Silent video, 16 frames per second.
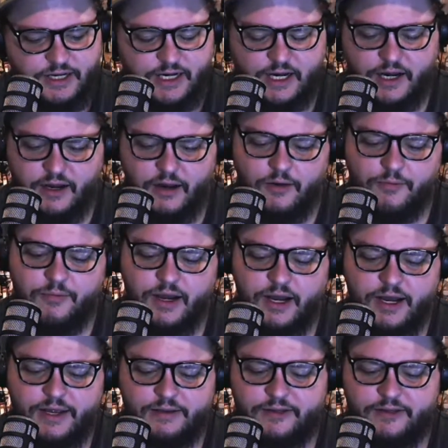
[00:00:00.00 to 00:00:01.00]

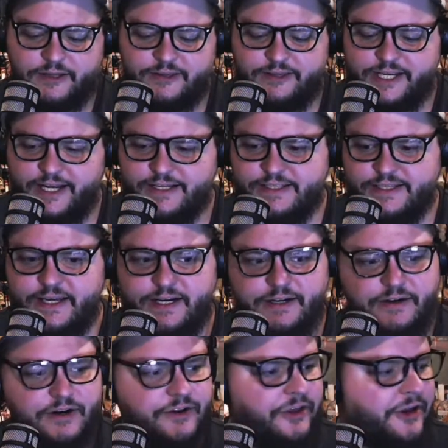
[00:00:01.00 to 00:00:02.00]
I think I said
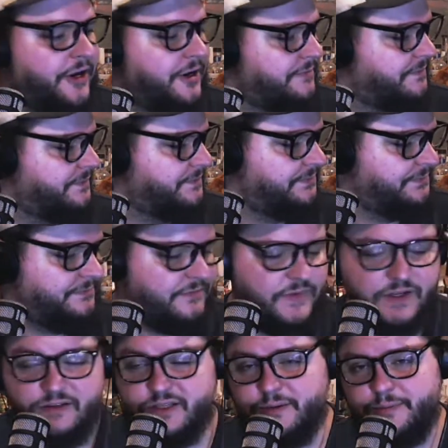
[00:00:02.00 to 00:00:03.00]
it earlier,
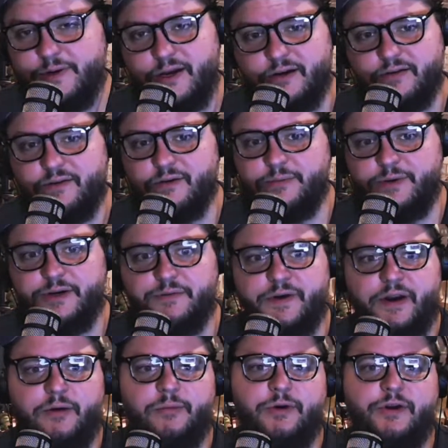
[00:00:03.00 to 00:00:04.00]
sipping on a little bit of
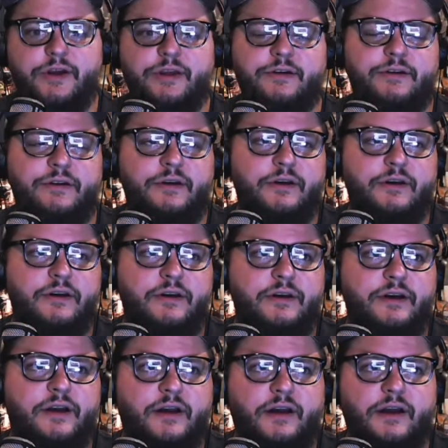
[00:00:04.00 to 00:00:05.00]
rare breed,
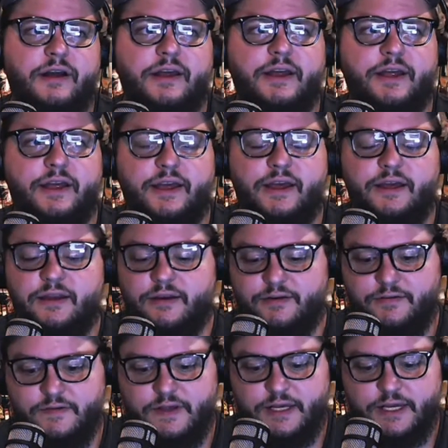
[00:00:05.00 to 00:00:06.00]

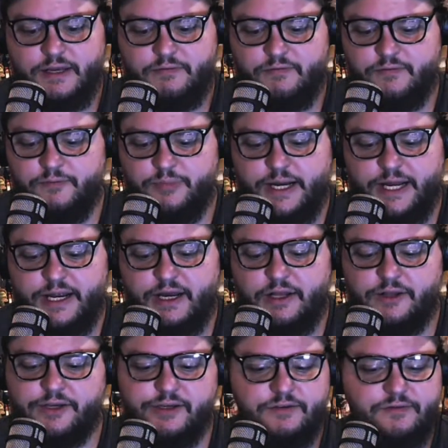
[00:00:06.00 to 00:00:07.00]
and by
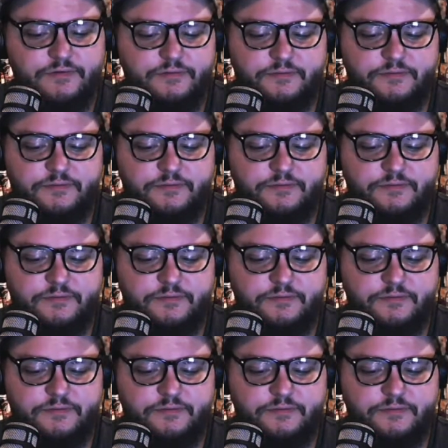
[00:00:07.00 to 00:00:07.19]
golly,